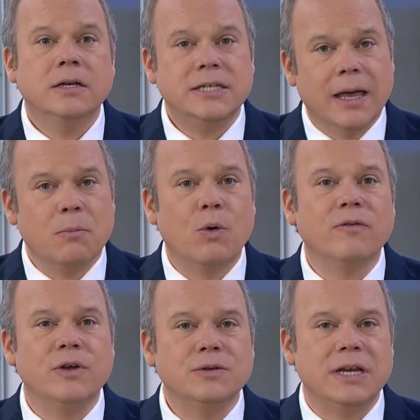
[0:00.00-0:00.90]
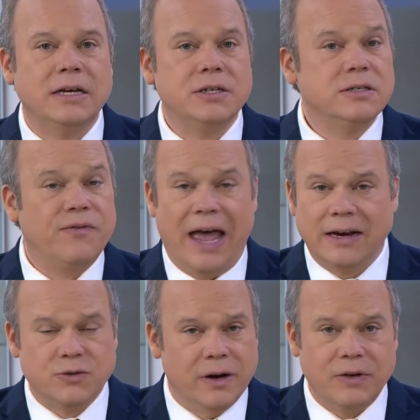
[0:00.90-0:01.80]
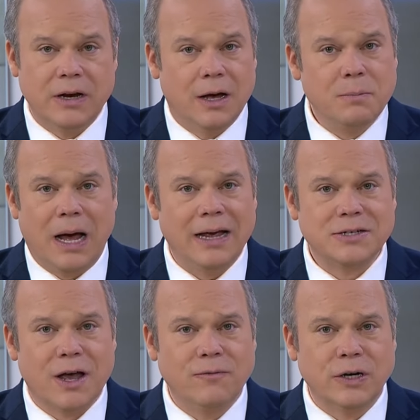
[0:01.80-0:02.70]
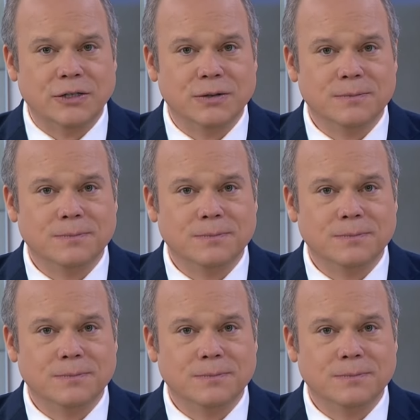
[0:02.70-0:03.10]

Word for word: to get more of News Nation's fact-driven, unbiased coverage.